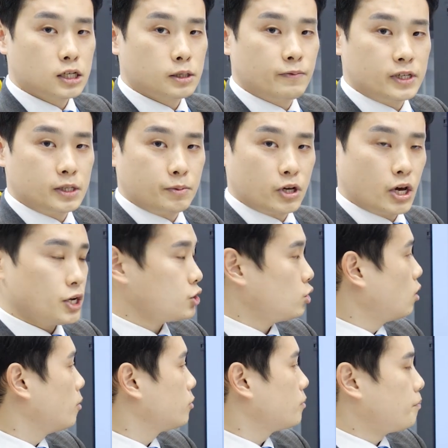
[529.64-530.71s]
specification
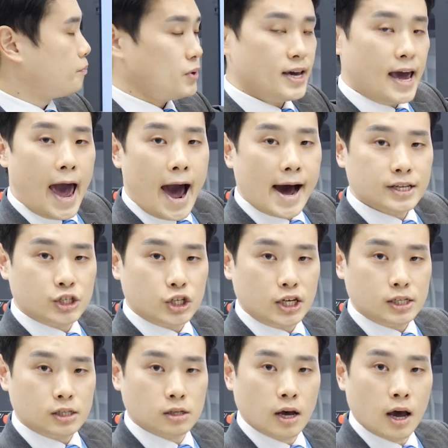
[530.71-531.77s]
of B axis.